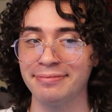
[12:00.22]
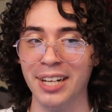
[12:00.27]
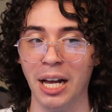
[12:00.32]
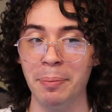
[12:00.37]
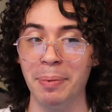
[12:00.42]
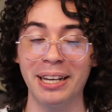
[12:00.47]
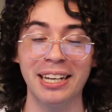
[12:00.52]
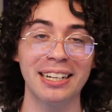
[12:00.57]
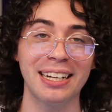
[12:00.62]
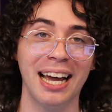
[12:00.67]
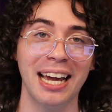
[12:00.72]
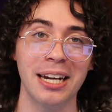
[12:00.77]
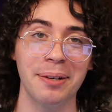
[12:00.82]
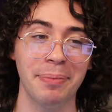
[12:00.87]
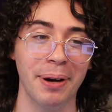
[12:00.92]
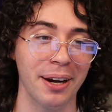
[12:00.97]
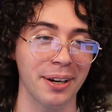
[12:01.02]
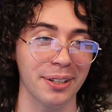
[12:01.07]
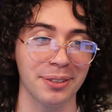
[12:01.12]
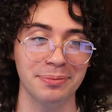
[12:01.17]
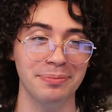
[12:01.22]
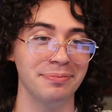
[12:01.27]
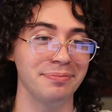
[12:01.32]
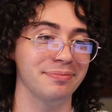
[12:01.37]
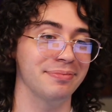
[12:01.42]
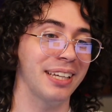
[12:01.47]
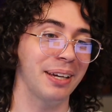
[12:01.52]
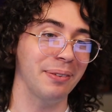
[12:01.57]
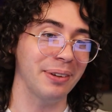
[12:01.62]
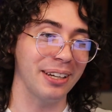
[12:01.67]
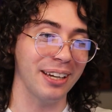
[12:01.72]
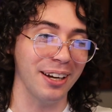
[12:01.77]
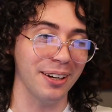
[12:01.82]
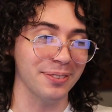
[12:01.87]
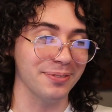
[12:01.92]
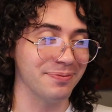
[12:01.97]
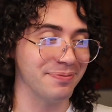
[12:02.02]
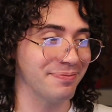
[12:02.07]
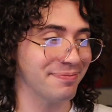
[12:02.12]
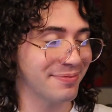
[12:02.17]
I'll make a guide about her. There we go.
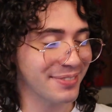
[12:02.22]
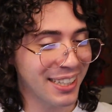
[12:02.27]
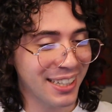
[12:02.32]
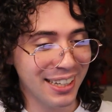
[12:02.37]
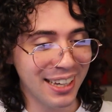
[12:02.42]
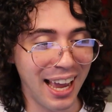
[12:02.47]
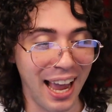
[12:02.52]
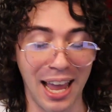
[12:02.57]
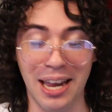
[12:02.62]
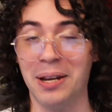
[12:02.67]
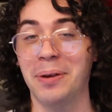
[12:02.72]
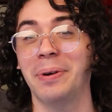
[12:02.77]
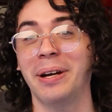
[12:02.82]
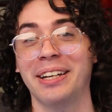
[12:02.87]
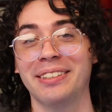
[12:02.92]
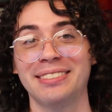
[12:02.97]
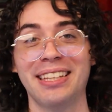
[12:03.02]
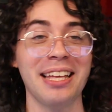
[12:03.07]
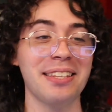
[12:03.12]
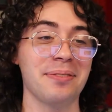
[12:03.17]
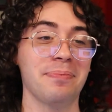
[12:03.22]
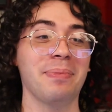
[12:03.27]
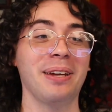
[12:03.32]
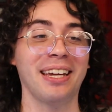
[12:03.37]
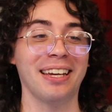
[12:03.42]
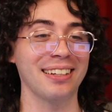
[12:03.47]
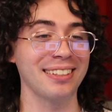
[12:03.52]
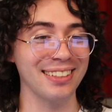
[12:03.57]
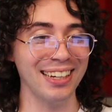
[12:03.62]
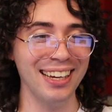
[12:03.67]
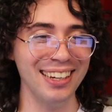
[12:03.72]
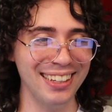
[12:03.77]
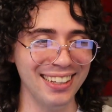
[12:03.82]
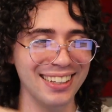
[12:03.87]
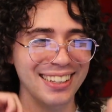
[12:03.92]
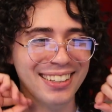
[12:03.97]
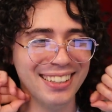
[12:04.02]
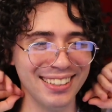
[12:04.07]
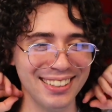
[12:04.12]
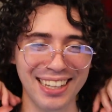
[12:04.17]
Anyway, that's me.
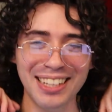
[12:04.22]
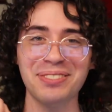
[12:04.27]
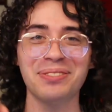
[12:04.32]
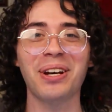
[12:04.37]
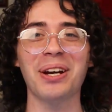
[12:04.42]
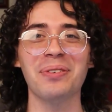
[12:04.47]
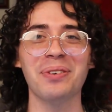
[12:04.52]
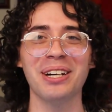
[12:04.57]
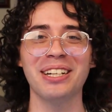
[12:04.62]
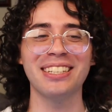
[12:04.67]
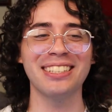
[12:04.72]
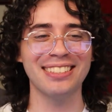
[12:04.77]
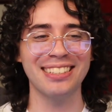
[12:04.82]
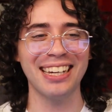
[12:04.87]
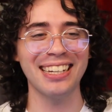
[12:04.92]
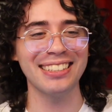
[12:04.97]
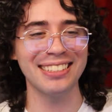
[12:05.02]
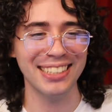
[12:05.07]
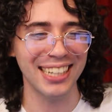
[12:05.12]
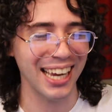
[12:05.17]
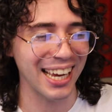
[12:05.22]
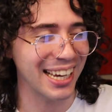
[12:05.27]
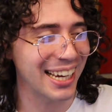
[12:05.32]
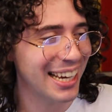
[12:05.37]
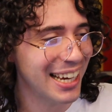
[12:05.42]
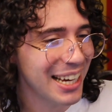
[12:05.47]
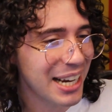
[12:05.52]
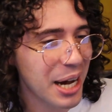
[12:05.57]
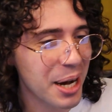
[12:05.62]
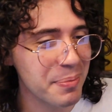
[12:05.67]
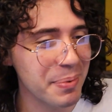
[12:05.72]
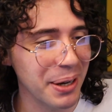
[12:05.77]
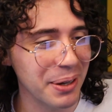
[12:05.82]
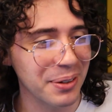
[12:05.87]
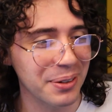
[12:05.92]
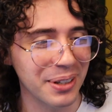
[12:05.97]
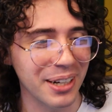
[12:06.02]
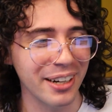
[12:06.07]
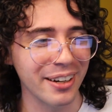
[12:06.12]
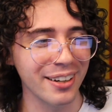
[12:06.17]
That's what I wanted to say today
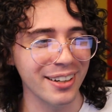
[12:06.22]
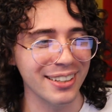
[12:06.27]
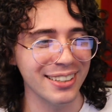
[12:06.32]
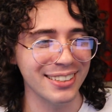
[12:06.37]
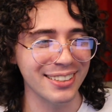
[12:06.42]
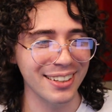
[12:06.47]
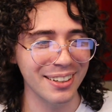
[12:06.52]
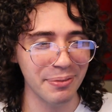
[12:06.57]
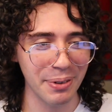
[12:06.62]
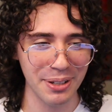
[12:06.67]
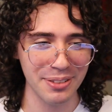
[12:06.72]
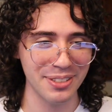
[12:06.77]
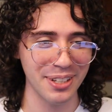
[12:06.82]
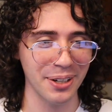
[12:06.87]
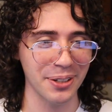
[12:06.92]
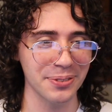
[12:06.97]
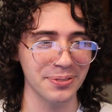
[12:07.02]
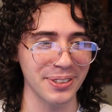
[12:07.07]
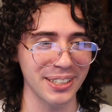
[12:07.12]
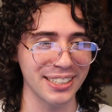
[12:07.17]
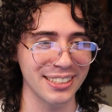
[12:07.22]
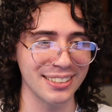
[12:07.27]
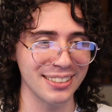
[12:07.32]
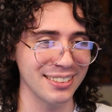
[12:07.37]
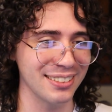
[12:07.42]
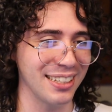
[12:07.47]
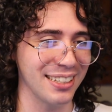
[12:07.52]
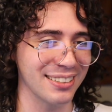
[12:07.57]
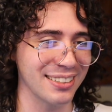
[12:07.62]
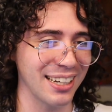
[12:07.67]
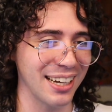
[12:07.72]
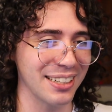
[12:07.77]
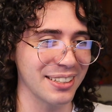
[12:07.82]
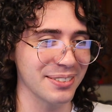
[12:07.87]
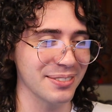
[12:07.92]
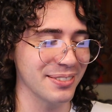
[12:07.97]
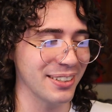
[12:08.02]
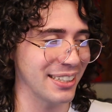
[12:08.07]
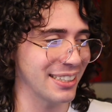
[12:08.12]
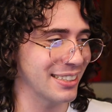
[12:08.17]
about Seraphine and kind
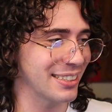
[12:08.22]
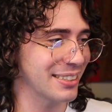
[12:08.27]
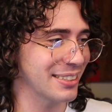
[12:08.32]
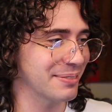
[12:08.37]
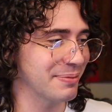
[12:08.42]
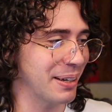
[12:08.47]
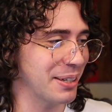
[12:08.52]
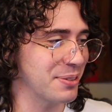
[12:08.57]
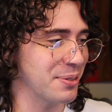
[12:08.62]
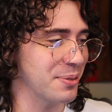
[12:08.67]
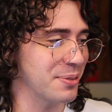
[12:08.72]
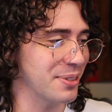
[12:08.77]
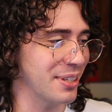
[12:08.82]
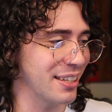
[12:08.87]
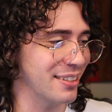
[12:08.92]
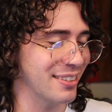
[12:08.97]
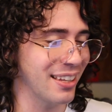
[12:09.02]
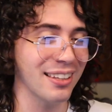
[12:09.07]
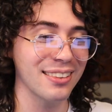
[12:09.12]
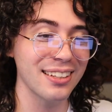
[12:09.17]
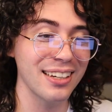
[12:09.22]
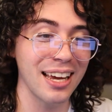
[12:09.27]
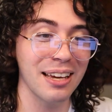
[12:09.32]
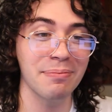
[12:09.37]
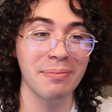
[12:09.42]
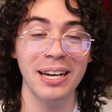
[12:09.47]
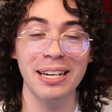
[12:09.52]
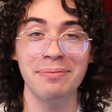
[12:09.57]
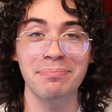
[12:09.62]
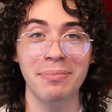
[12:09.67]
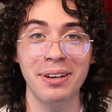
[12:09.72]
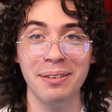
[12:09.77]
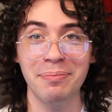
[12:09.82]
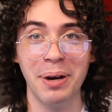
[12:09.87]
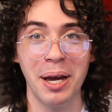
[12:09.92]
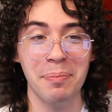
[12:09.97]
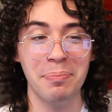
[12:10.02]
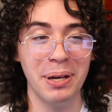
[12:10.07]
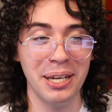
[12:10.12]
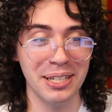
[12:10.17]
of like my 2 cents. Not that
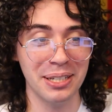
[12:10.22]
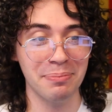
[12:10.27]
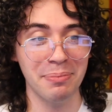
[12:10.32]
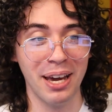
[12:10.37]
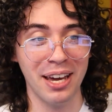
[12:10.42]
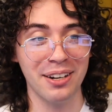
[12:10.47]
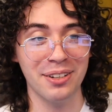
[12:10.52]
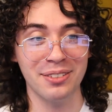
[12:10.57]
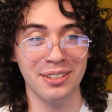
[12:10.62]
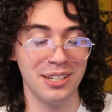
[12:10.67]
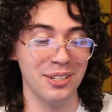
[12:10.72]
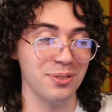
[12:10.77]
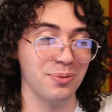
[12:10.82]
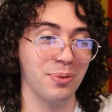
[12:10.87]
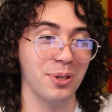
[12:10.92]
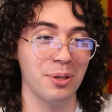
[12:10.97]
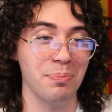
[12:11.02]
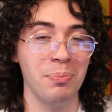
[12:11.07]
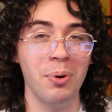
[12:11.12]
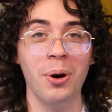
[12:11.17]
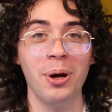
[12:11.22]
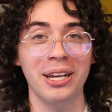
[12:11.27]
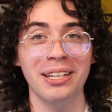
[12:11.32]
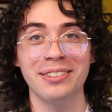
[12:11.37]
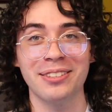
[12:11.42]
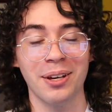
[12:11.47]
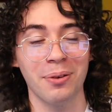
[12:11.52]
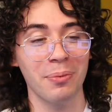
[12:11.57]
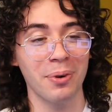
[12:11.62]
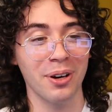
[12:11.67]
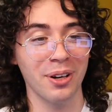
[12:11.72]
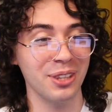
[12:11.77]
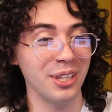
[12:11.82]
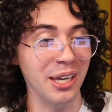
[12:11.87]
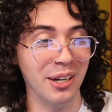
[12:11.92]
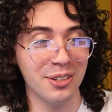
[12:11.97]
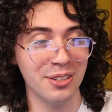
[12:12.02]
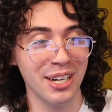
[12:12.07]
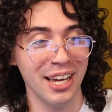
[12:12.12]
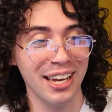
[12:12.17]
my opinion matters. I just want to put it somewhere on the
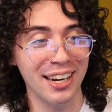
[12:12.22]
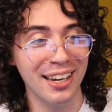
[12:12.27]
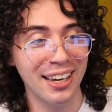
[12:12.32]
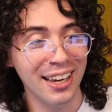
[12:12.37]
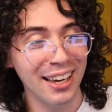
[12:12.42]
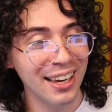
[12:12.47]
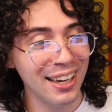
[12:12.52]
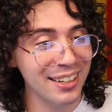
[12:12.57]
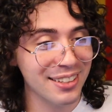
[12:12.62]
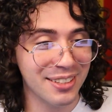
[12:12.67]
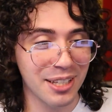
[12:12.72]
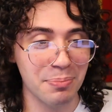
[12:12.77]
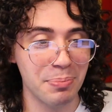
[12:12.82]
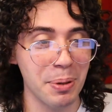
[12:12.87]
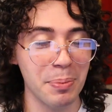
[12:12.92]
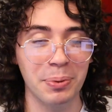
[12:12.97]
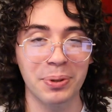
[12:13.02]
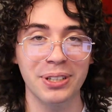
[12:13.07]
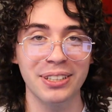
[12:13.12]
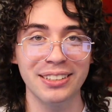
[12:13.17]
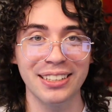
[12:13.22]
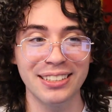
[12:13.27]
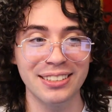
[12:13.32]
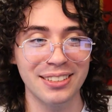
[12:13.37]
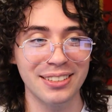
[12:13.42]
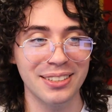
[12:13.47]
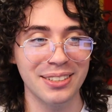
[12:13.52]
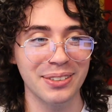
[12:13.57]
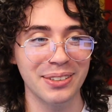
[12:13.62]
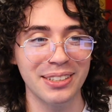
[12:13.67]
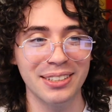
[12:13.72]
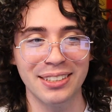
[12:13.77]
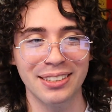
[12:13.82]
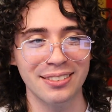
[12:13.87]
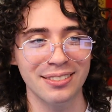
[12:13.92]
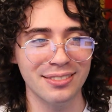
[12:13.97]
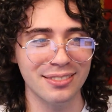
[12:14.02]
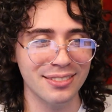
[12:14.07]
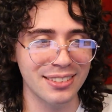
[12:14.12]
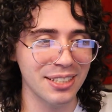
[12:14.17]
internet so that people can listen to it
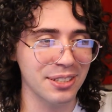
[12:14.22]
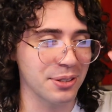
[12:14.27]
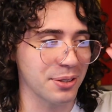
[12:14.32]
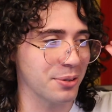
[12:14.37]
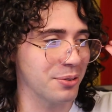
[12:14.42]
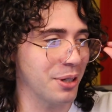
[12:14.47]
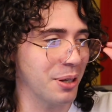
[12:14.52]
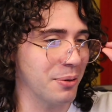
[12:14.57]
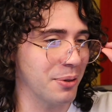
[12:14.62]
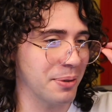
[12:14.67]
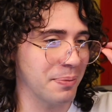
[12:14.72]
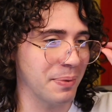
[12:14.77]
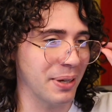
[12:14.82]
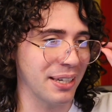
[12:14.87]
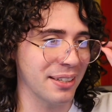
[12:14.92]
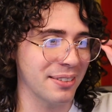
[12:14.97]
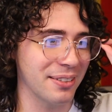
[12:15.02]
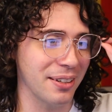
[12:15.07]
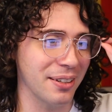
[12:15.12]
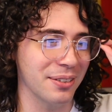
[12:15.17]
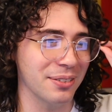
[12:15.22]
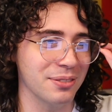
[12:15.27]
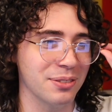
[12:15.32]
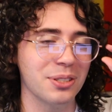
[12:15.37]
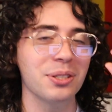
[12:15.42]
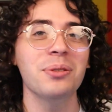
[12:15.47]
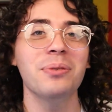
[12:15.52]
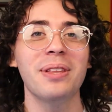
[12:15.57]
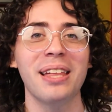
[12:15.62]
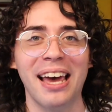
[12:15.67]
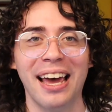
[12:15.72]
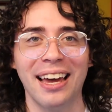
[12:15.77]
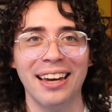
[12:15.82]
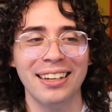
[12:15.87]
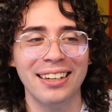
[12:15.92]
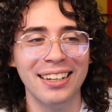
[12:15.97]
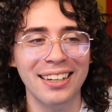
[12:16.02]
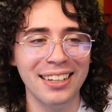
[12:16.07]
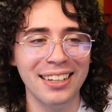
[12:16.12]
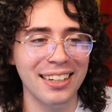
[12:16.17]
and disagree with me. So do that.
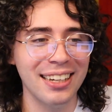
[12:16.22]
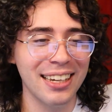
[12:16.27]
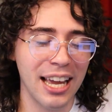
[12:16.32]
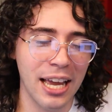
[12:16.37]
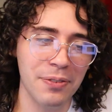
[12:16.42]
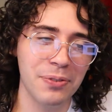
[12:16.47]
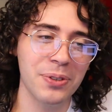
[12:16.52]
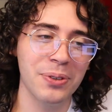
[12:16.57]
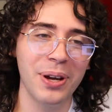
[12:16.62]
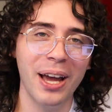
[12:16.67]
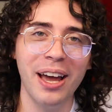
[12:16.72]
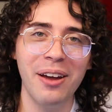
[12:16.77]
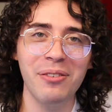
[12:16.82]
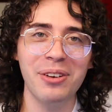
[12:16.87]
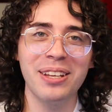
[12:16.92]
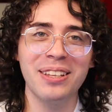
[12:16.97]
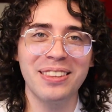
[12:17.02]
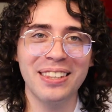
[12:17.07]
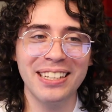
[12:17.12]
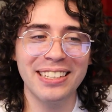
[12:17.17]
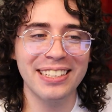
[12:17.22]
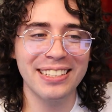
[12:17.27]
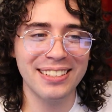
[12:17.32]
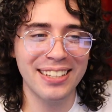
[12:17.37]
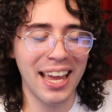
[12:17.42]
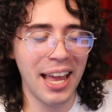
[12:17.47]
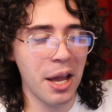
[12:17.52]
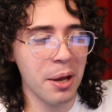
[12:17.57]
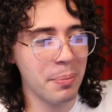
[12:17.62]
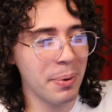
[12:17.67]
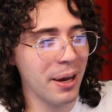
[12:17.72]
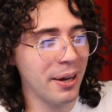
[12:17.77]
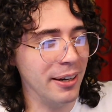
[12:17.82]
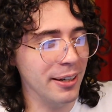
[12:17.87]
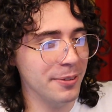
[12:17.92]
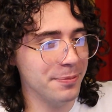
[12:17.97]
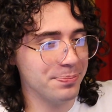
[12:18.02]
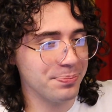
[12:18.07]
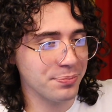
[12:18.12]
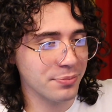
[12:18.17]
If you have anything to say about
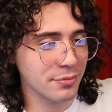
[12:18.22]
it,